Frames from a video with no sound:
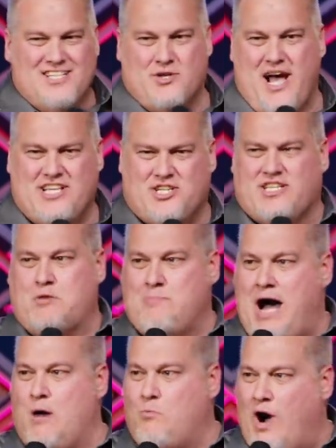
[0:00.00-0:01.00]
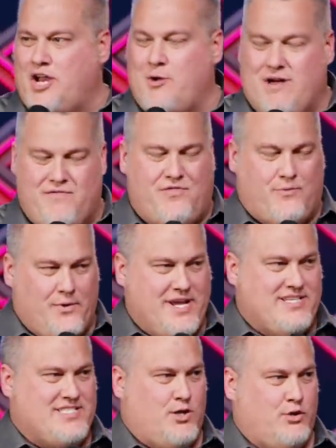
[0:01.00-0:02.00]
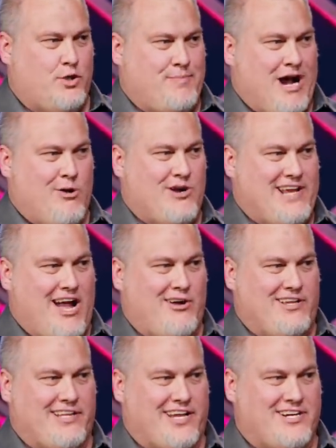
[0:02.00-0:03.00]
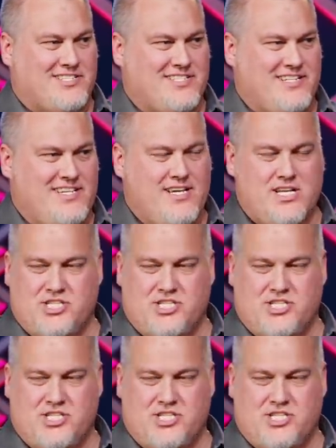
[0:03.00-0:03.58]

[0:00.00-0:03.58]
So I asked her, I was like, Mom, why do you have three solar powered calculators?